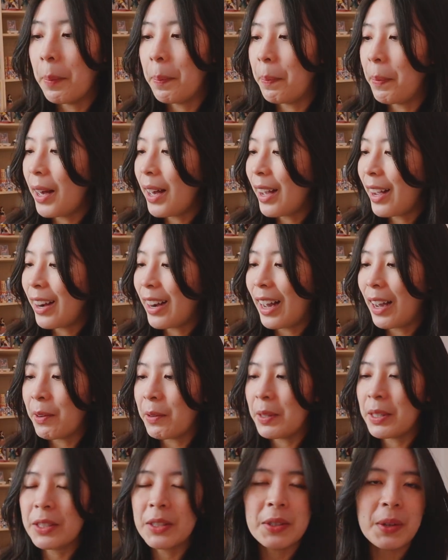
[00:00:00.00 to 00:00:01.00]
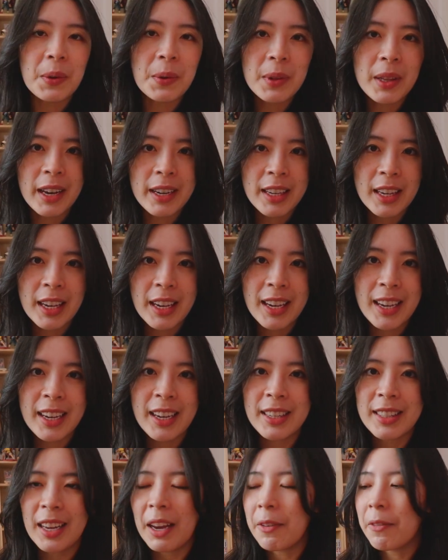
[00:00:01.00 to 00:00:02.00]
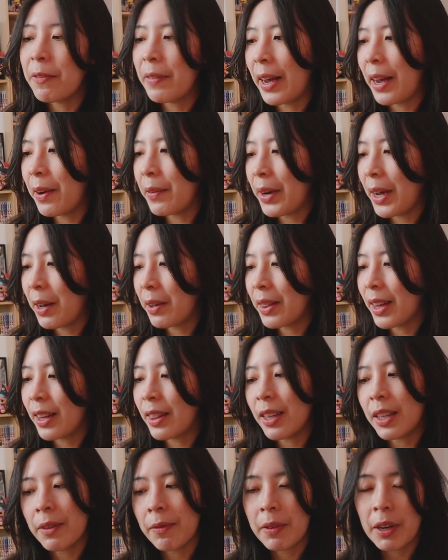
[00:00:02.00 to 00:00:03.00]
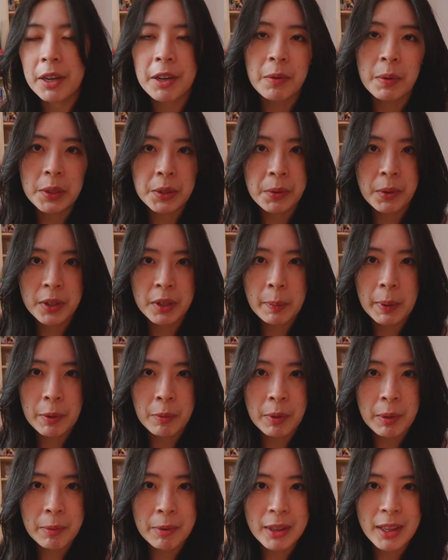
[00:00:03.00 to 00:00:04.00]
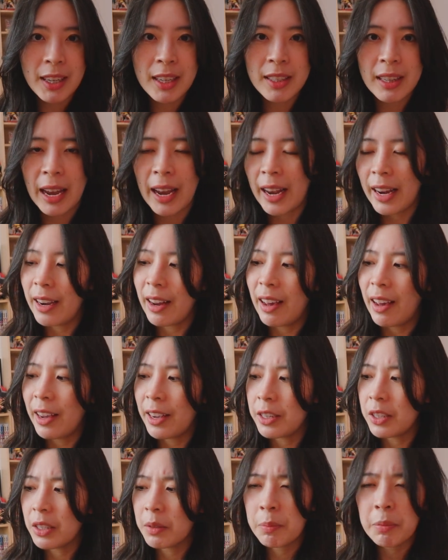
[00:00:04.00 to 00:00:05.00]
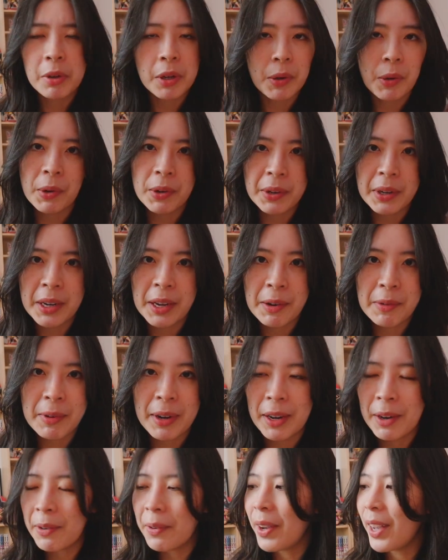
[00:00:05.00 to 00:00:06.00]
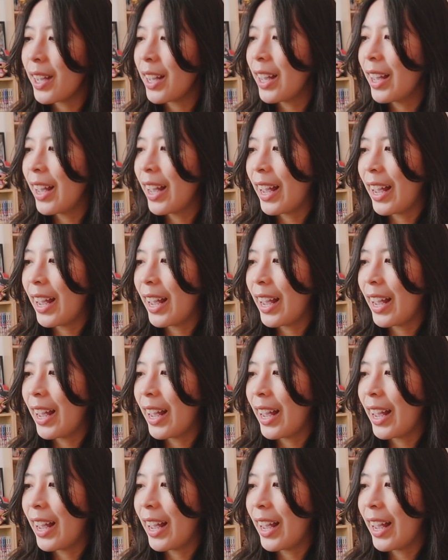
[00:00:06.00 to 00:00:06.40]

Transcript: but I was so lucky because I found out that this figure was going to be re-released and I just pre-ordered it right away,